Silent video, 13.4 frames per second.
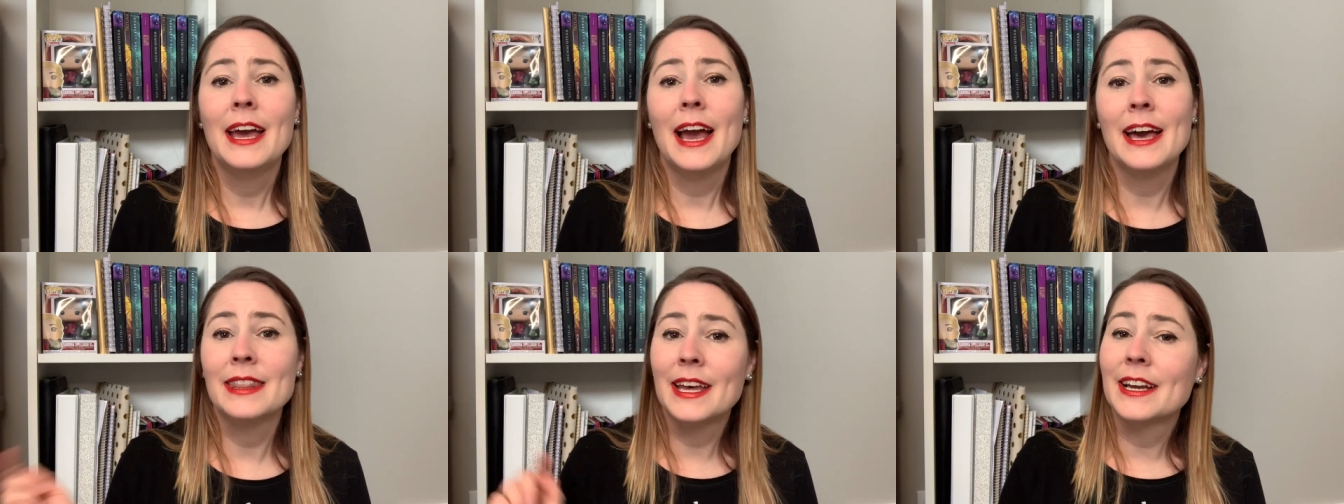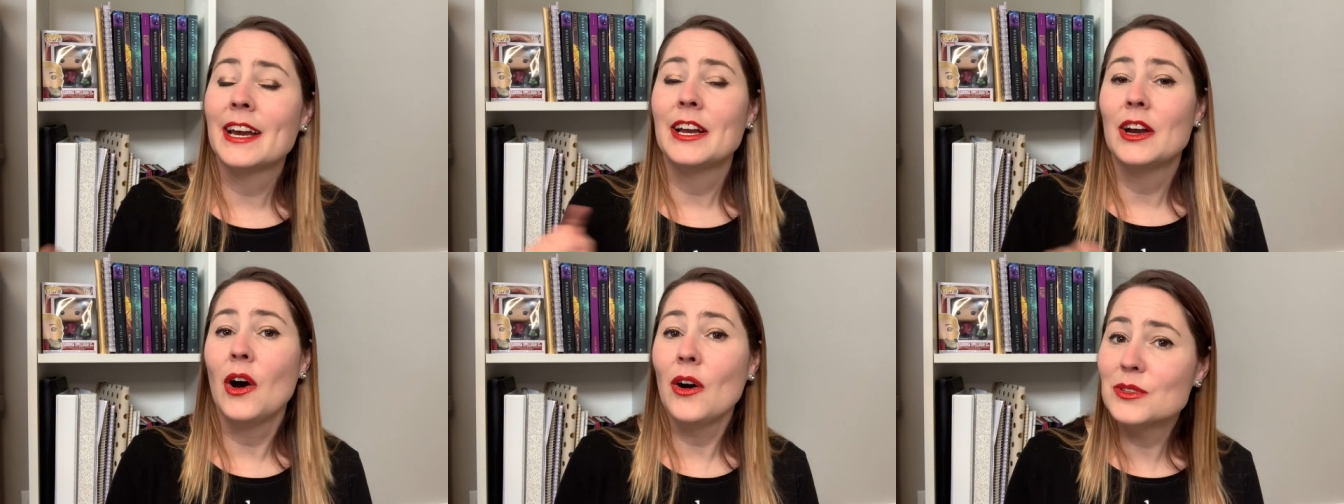And like
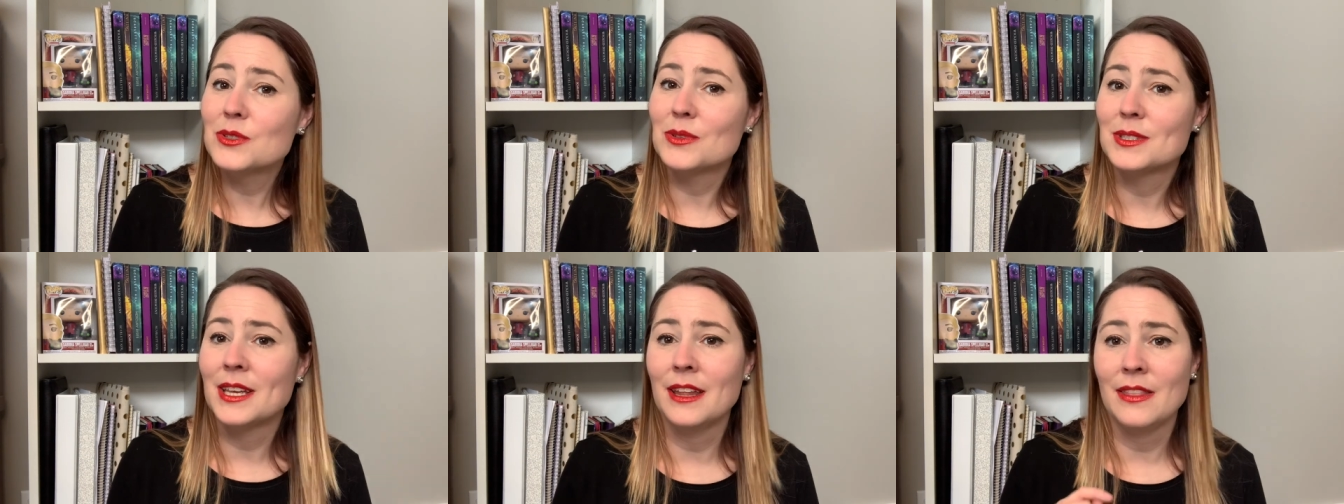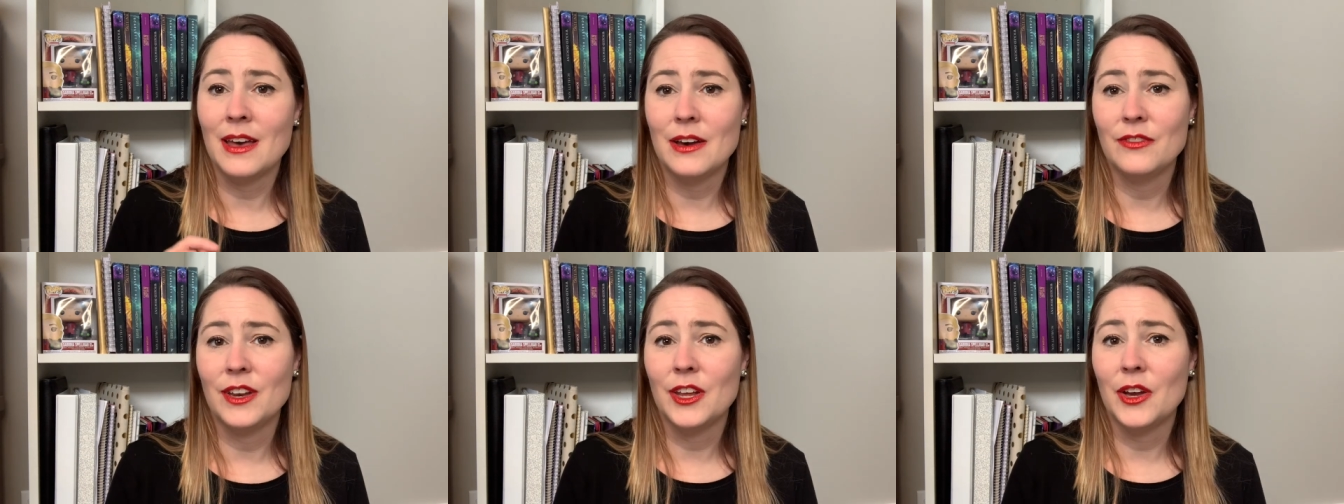I also said in
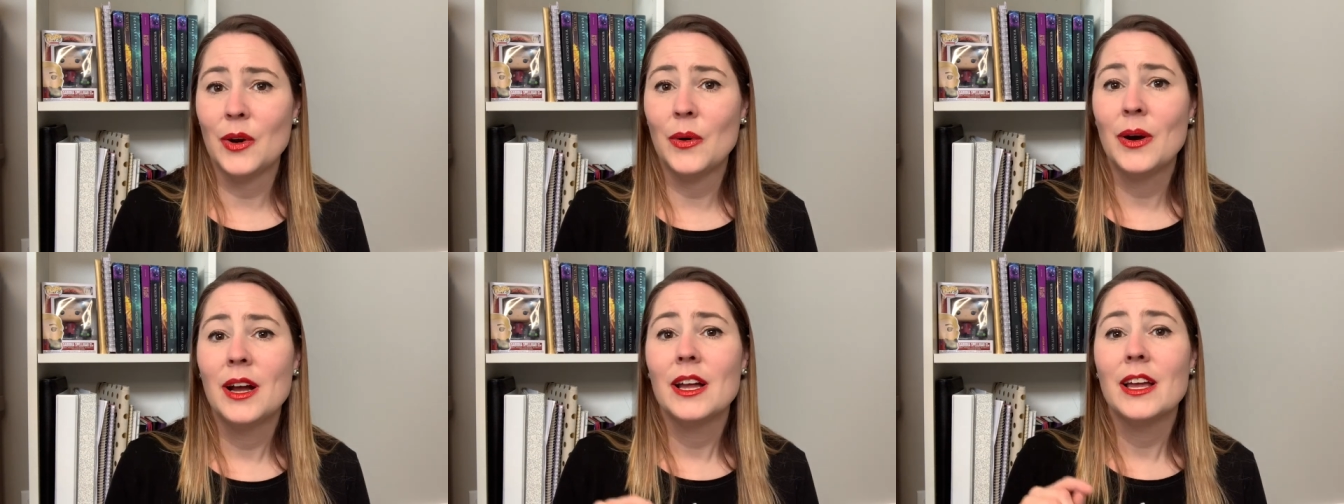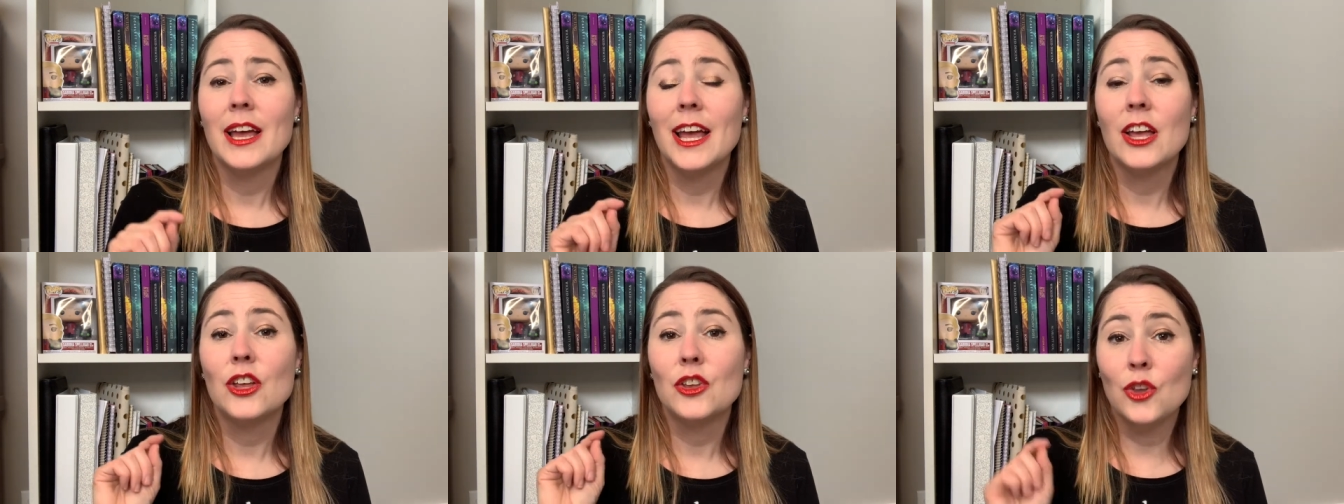that video,
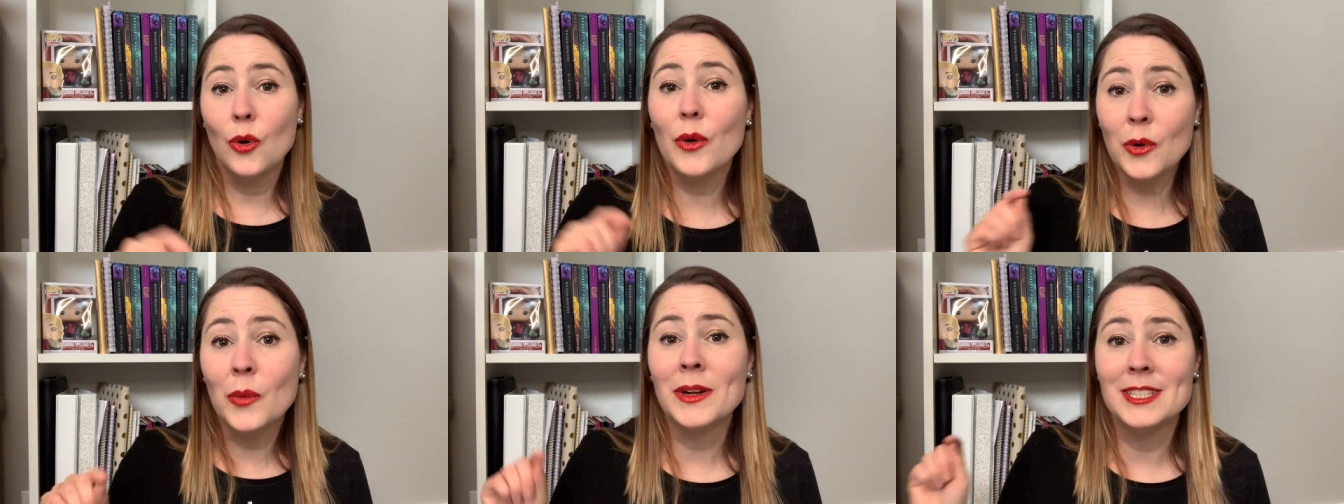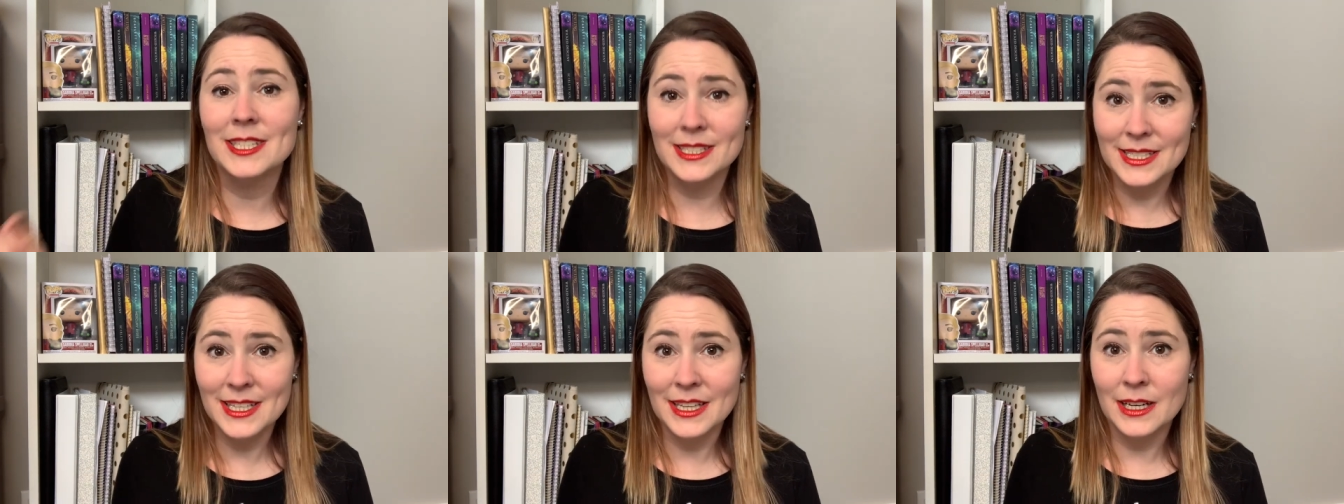you're going to
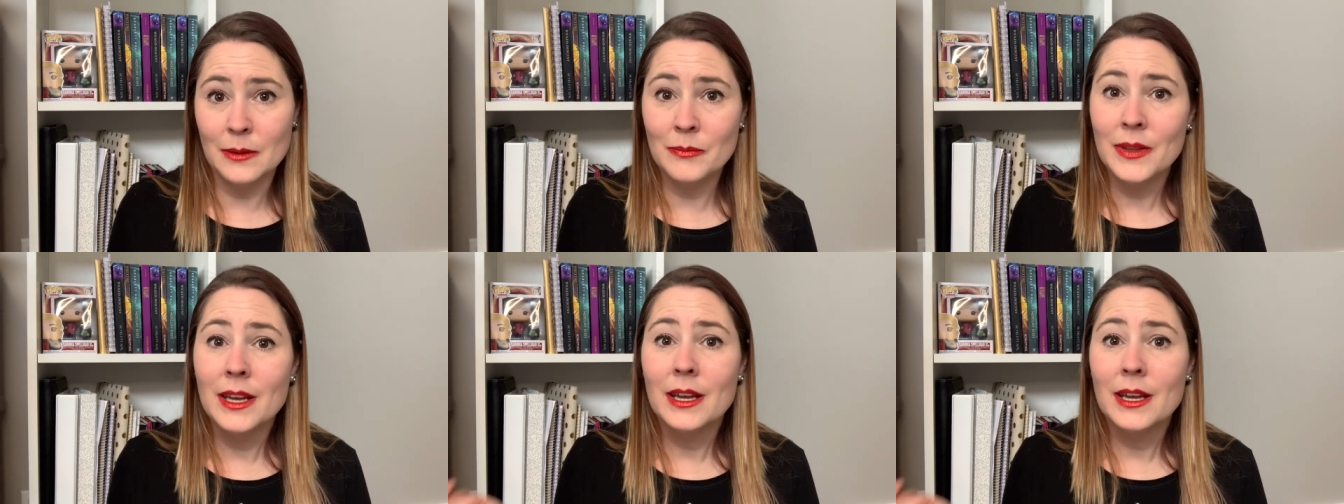see them.